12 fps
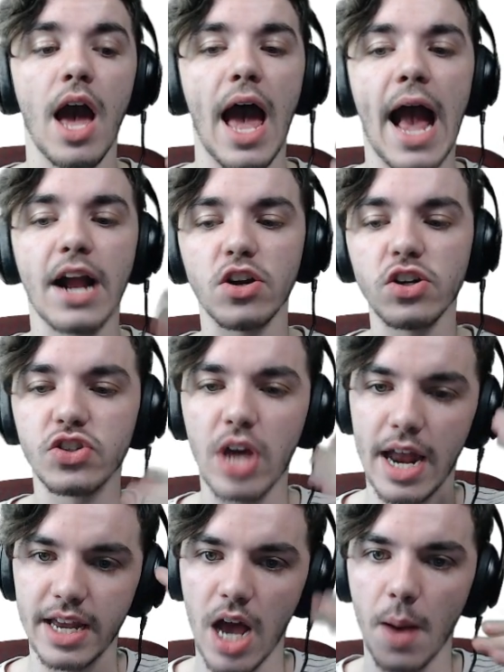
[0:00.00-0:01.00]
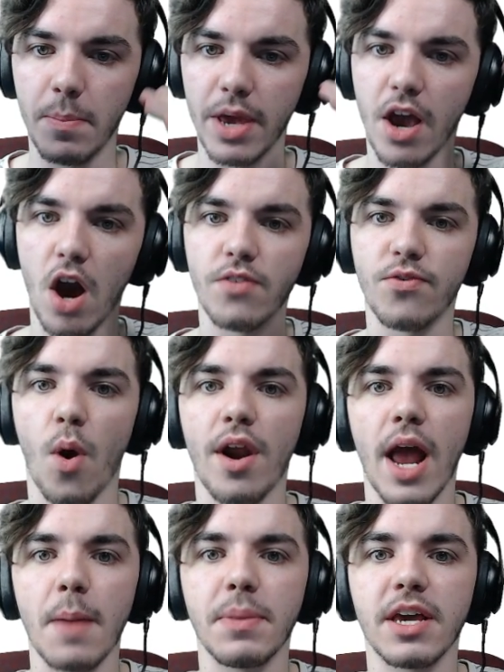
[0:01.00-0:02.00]
Hackers kind of got big on
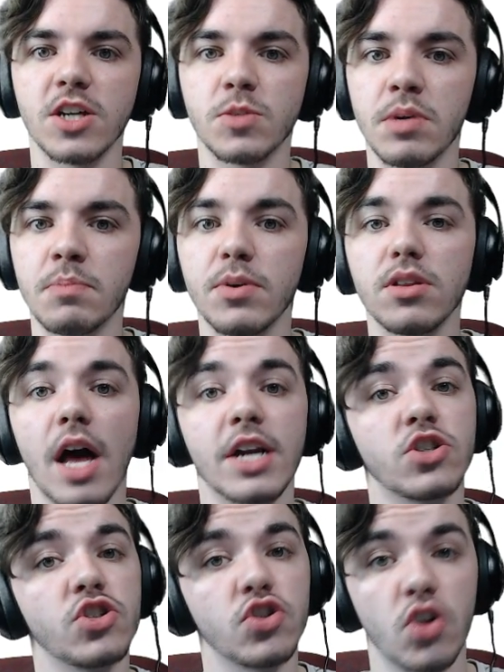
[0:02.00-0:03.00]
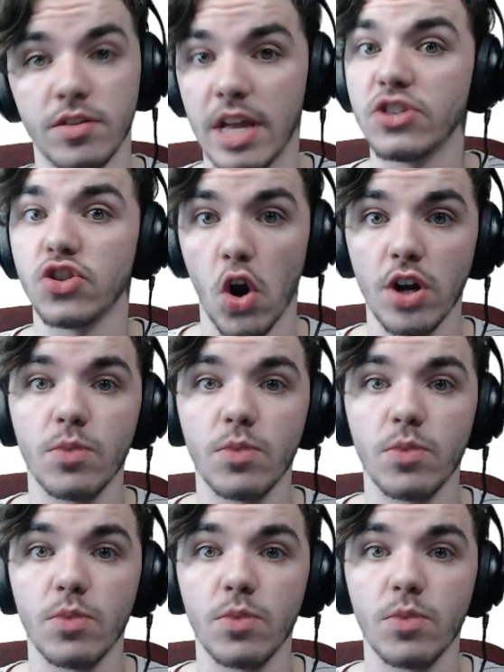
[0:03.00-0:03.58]
Fortnite because people like, they started